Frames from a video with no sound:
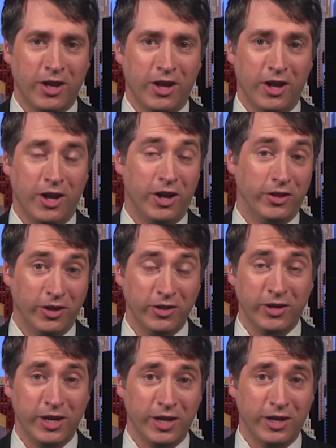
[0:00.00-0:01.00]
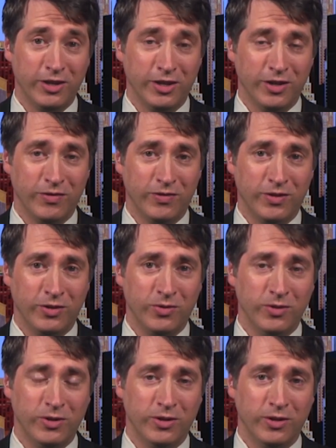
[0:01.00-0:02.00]
On the other hand, if
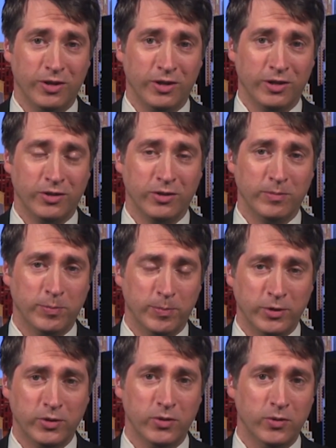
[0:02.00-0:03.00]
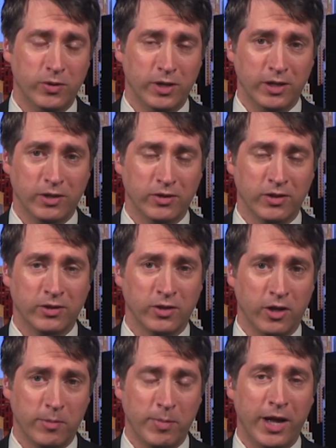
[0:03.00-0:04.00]
Union troops pursued and
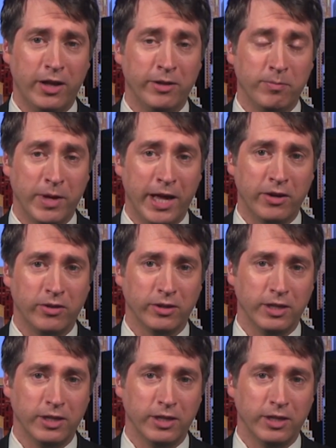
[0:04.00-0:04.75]
sought about battle,